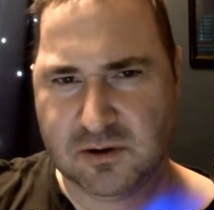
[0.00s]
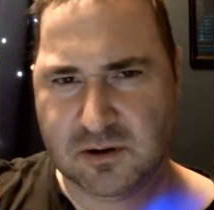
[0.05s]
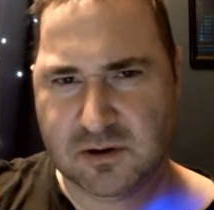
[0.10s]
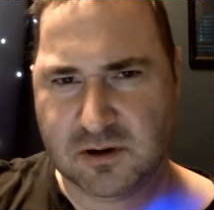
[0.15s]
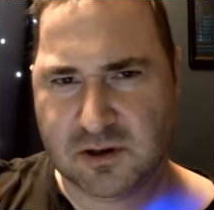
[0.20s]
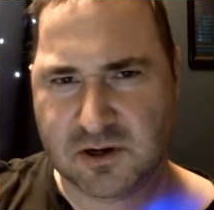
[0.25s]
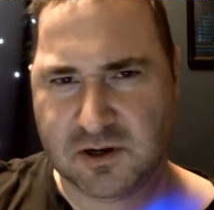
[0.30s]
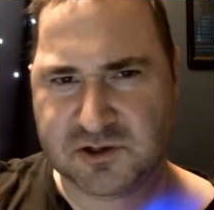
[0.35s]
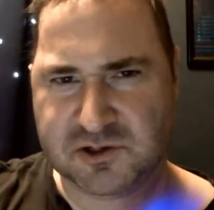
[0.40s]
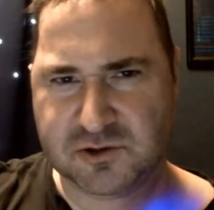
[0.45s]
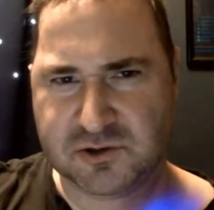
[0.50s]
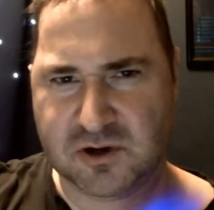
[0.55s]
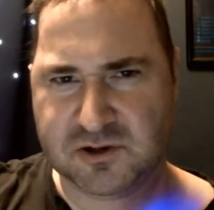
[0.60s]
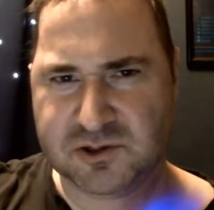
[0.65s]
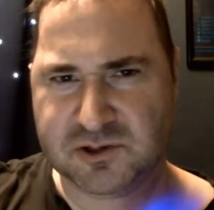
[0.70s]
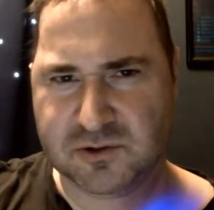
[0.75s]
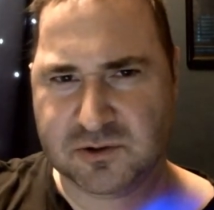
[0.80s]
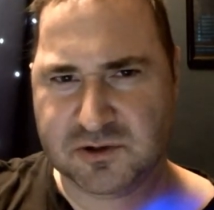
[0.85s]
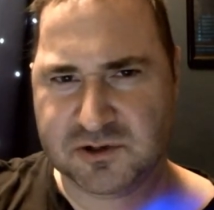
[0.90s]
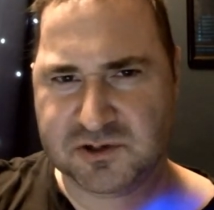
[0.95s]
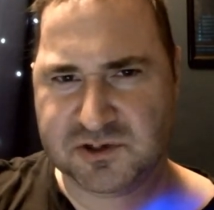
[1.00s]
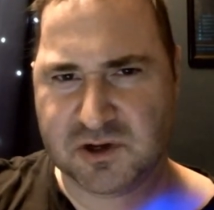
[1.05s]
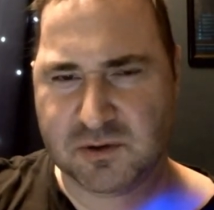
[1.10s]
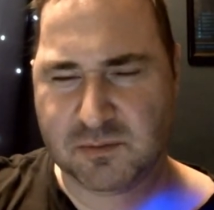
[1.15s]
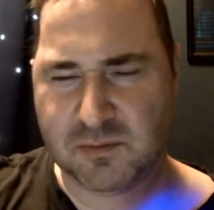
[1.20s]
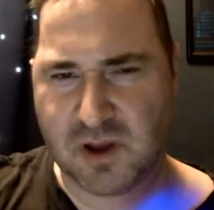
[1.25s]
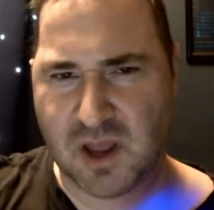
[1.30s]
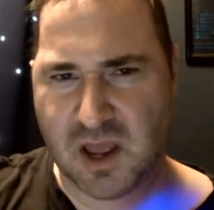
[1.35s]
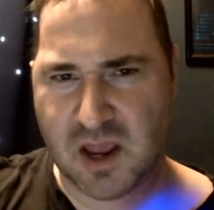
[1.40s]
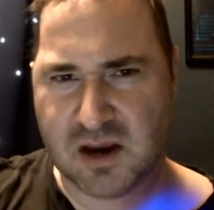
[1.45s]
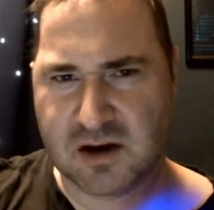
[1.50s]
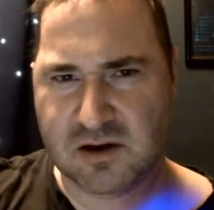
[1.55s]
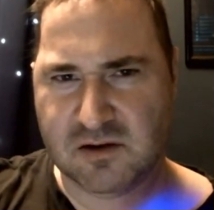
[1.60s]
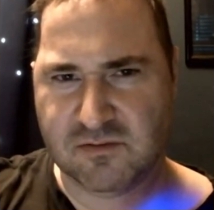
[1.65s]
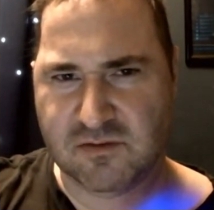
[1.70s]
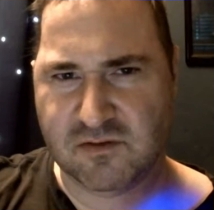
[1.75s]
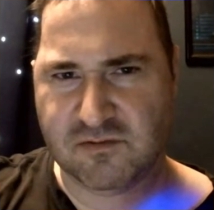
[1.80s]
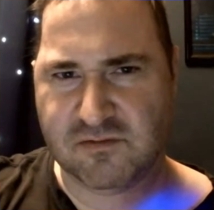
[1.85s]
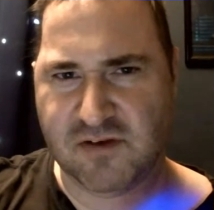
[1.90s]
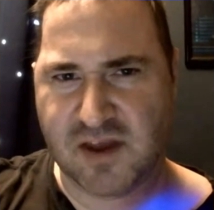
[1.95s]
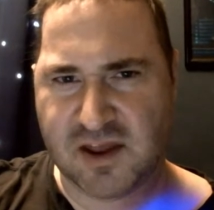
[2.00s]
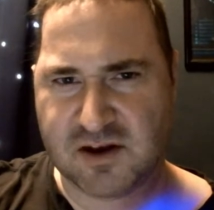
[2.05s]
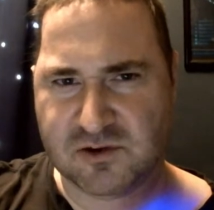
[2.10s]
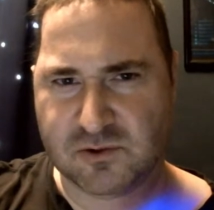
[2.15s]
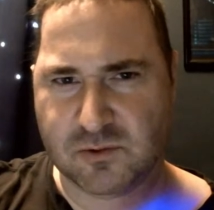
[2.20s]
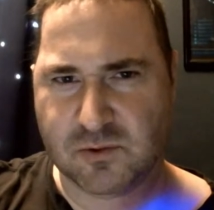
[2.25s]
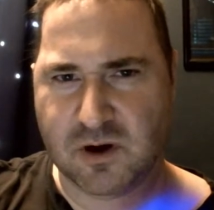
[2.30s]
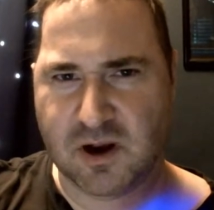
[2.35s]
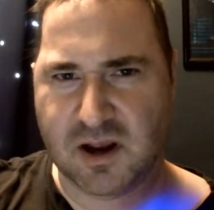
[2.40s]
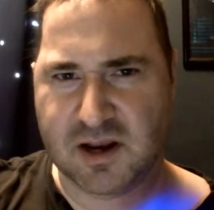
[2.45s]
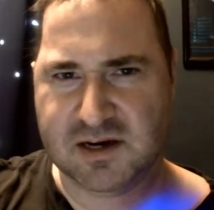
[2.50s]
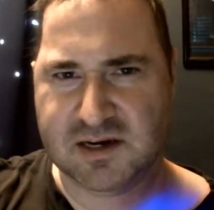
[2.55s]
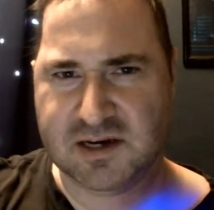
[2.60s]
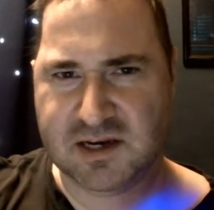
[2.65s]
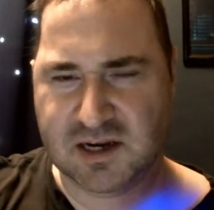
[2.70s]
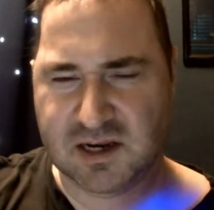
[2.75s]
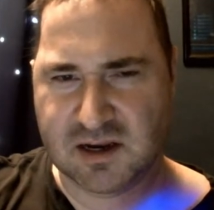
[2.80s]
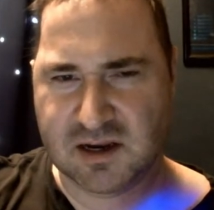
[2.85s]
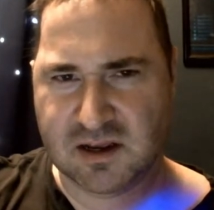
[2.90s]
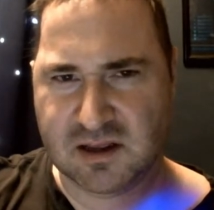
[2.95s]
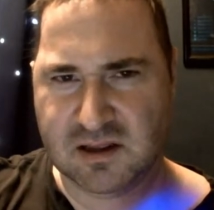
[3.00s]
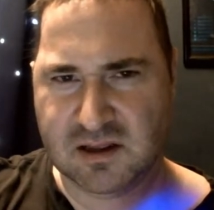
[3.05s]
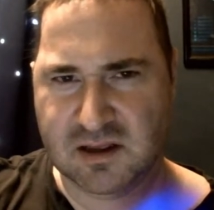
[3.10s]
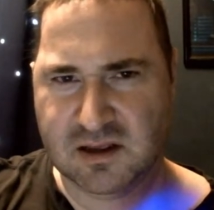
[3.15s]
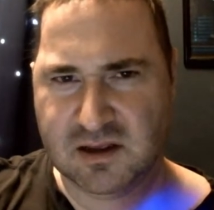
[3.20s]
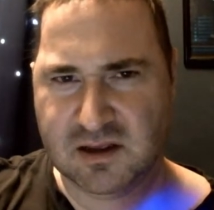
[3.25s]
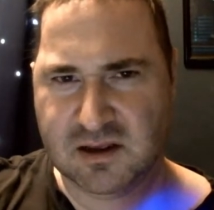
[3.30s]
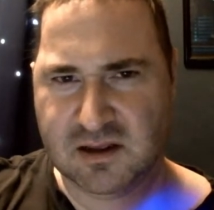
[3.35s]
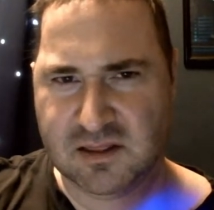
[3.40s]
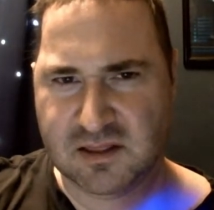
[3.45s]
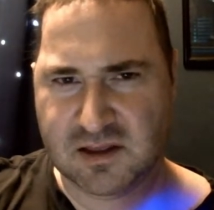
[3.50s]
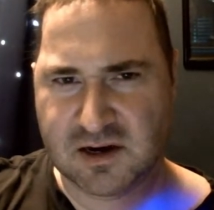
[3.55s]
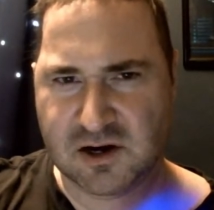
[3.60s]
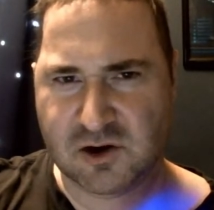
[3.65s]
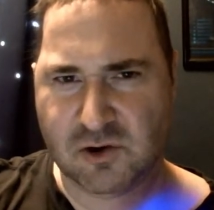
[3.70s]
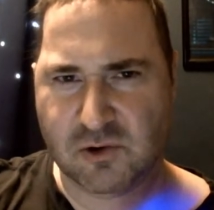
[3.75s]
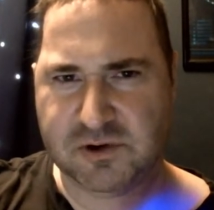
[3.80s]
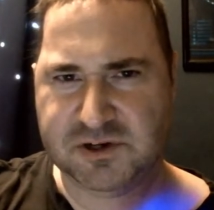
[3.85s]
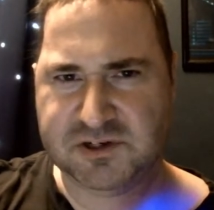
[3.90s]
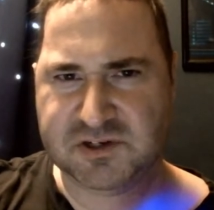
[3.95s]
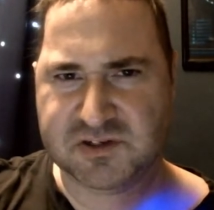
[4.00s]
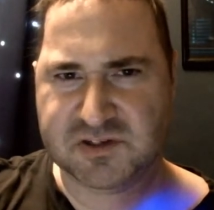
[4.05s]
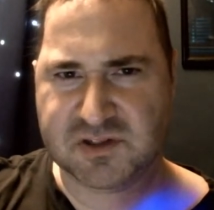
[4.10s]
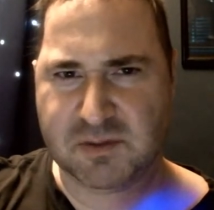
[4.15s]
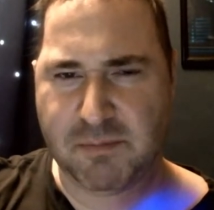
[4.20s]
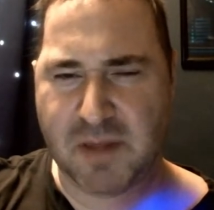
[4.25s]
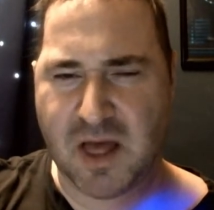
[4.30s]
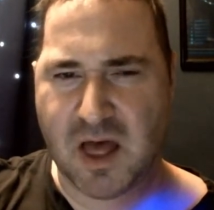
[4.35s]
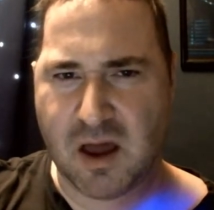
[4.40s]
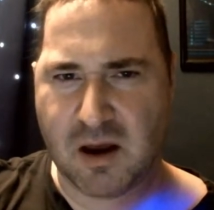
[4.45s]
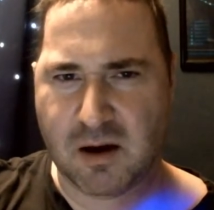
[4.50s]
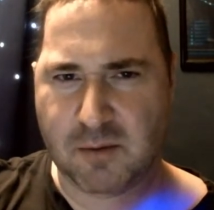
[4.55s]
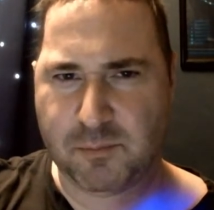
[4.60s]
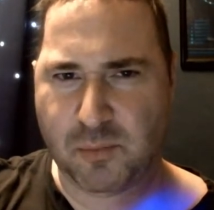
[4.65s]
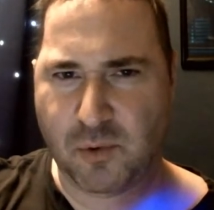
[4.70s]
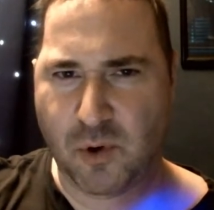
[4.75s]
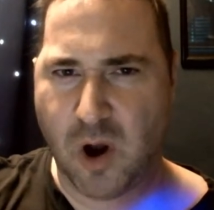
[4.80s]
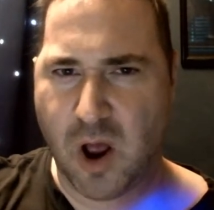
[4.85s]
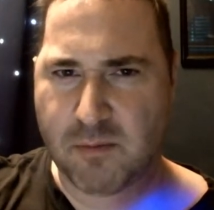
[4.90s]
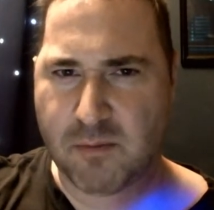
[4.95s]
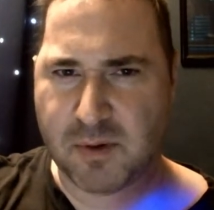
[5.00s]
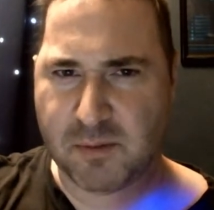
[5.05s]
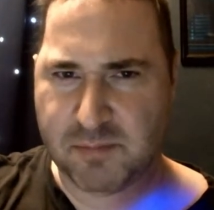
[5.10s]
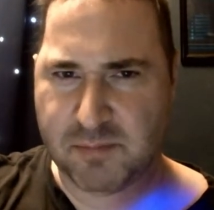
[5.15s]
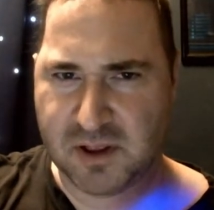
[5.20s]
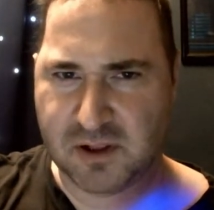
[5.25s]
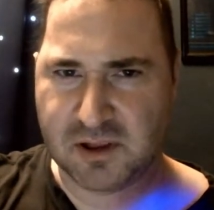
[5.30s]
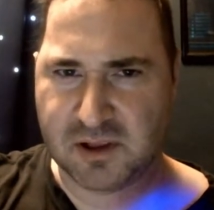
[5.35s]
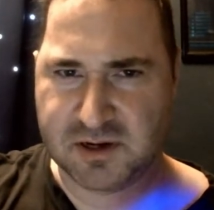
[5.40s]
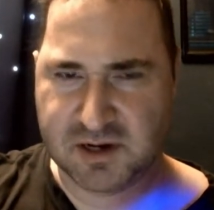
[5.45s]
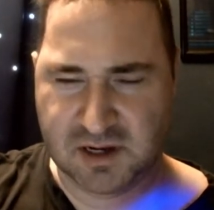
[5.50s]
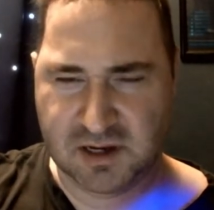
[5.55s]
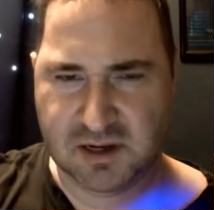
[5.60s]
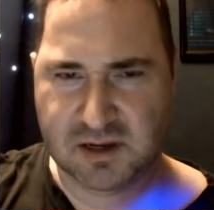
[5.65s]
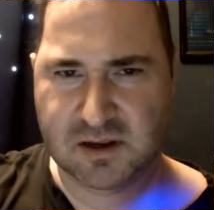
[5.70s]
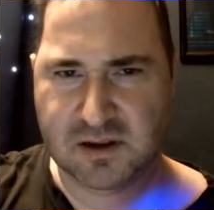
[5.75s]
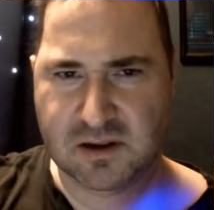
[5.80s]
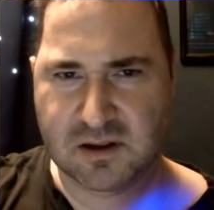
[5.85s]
And a stressor is some kind of event or idea that increases the probability